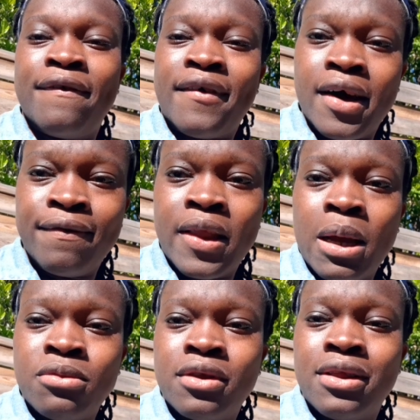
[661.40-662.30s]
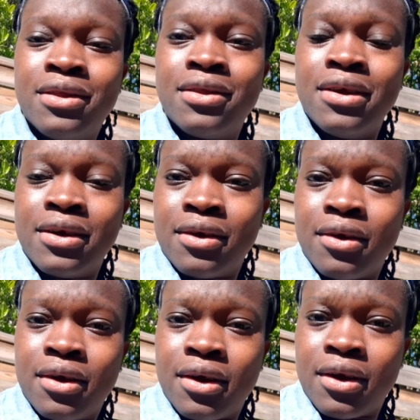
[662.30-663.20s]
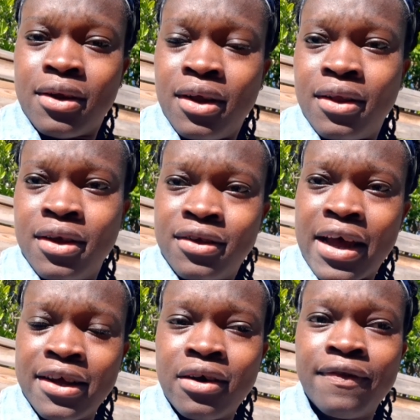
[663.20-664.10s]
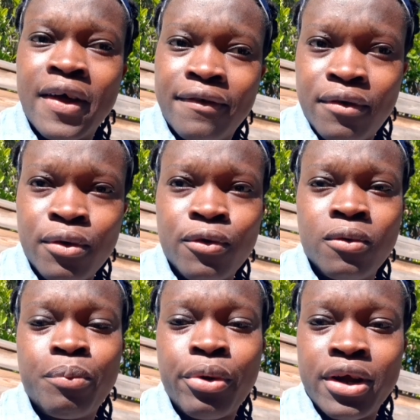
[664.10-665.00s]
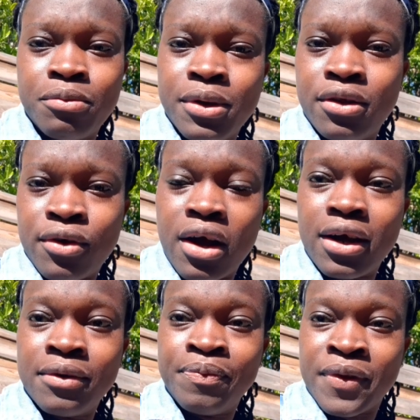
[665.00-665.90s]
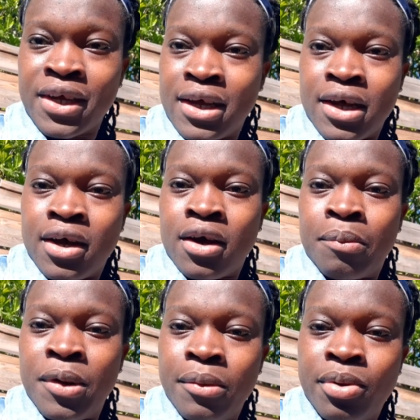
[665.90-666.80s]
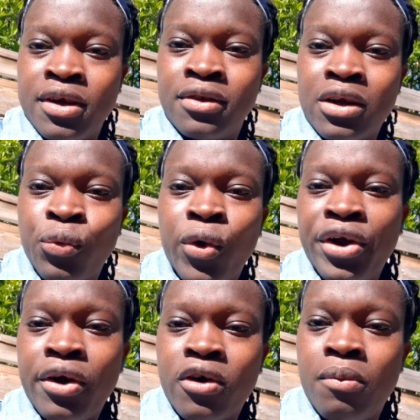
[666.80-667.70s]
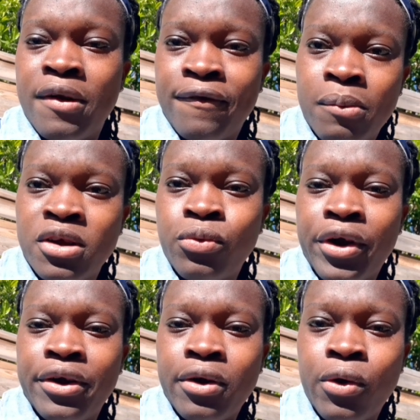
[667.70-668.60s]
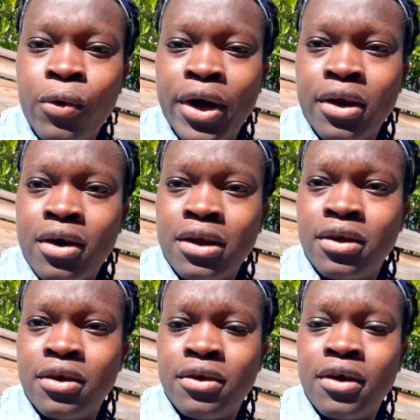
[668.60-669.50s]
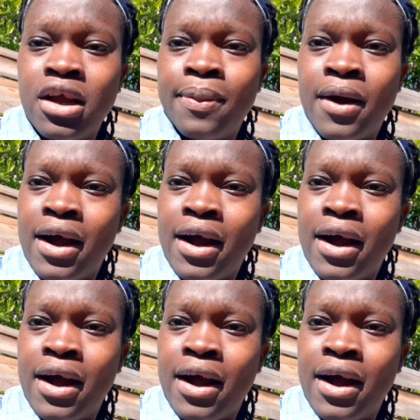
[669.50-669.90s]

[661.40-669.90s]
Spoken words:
5 times the size of that fowl coop. Praise be to God. People, it's not where you're coming from, it's where you're going. Continue to keep